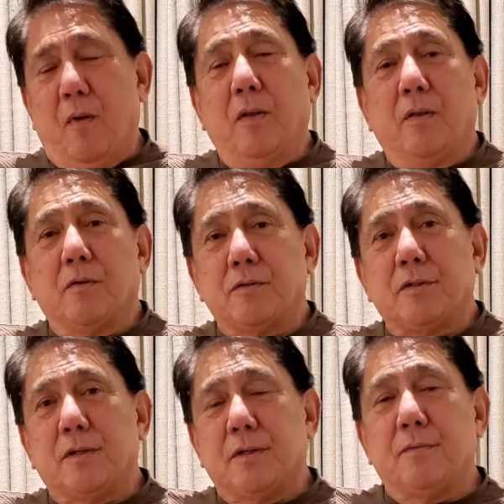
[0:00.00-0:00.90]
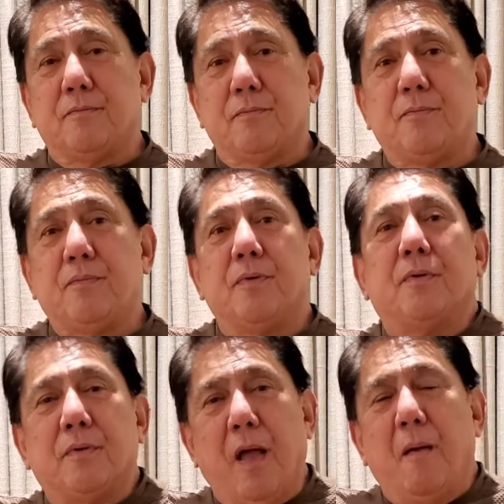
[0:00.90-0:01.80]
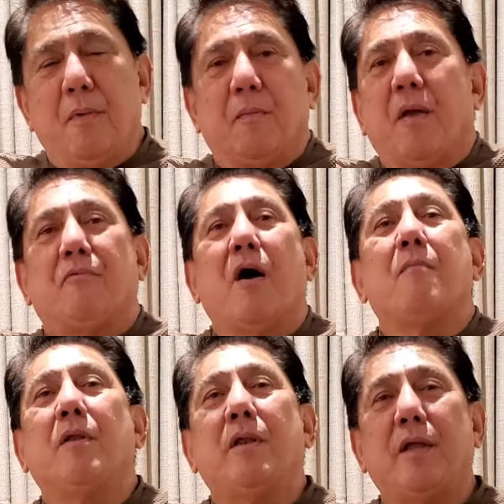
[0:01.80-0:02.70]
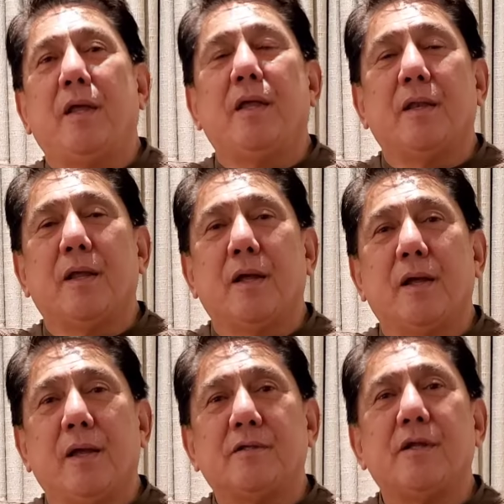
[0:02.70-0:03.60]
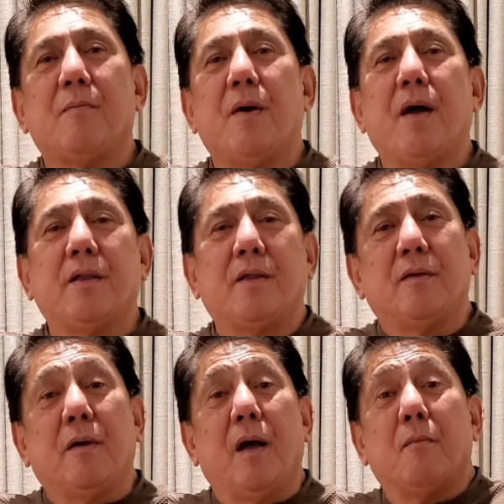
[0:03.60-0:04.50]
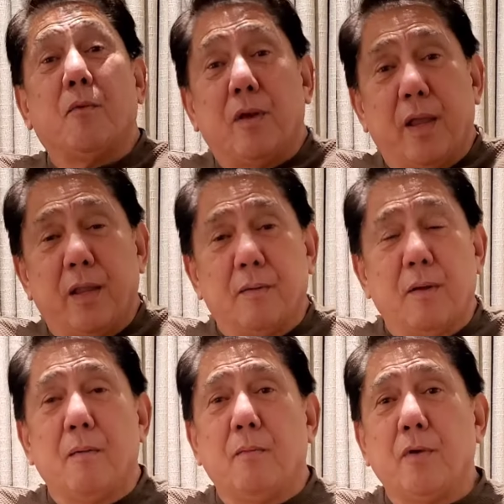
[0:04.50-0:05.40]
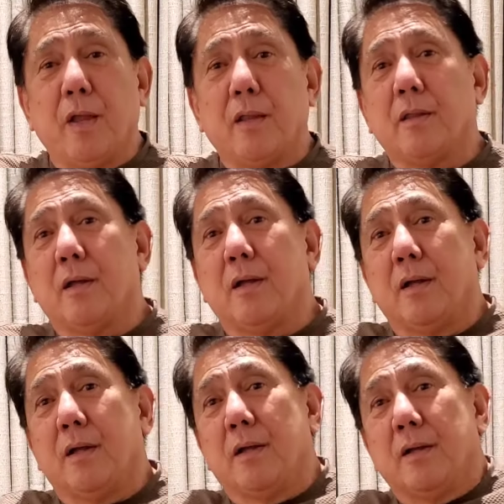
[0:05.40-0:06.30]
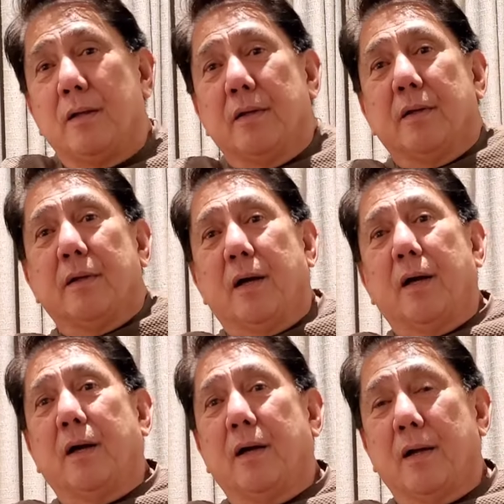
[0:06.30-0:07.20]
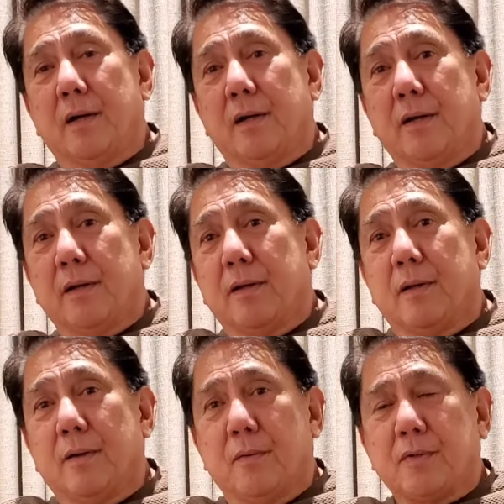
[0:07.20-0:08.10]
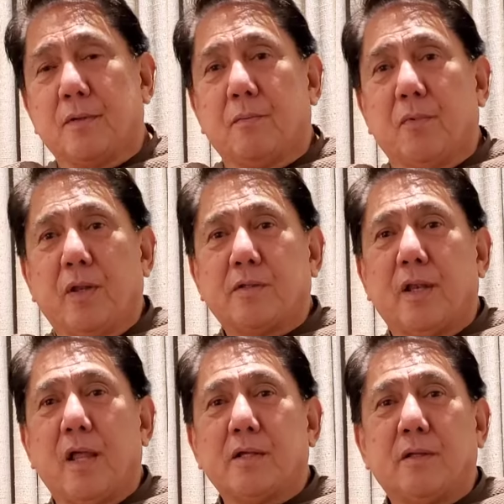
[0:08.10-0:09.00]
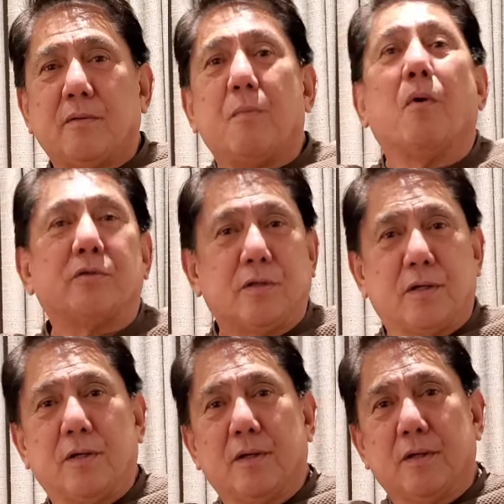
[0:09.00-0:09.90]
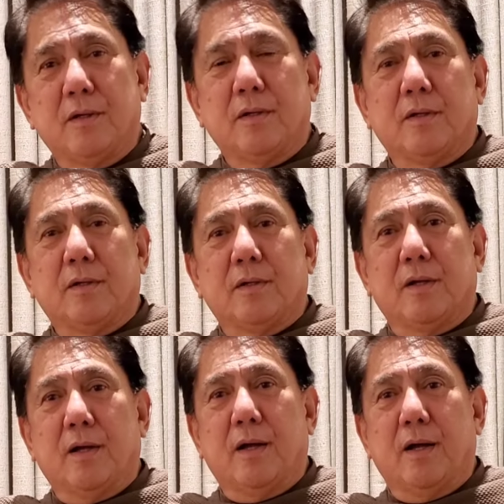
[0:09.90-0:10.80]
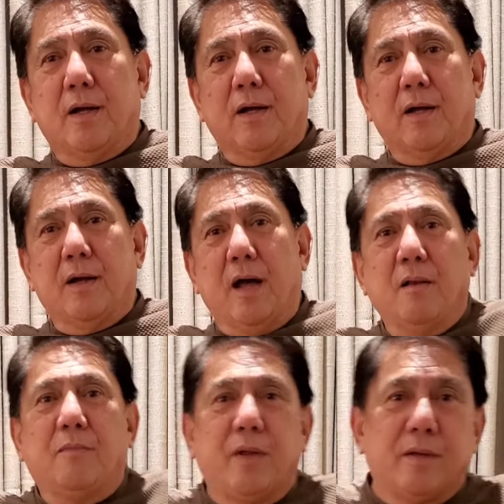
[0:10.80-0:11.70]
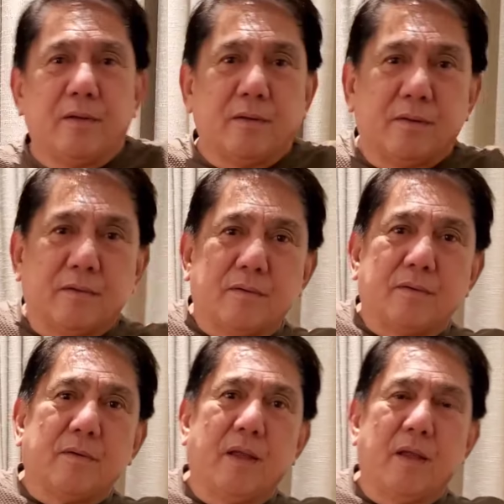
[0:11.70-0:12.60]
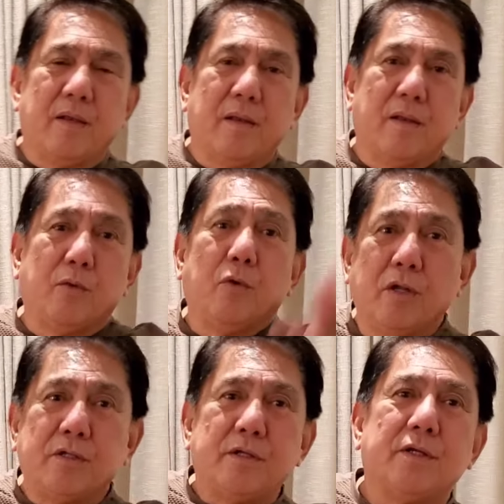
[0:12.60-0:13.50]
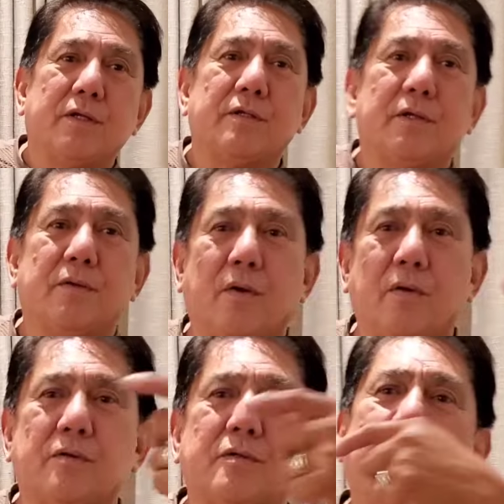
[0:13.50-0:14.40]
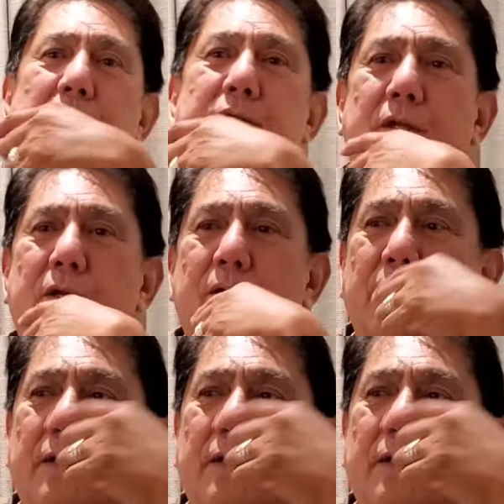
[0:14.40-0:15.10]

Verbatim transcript: all those. Uh, I mean, my family in uh, in Saipan, you know, I would let I am let uh, uh, uh, uh what's the last name? Debosa, uh, Alvin, and uh, Ulysses, and all those guys. You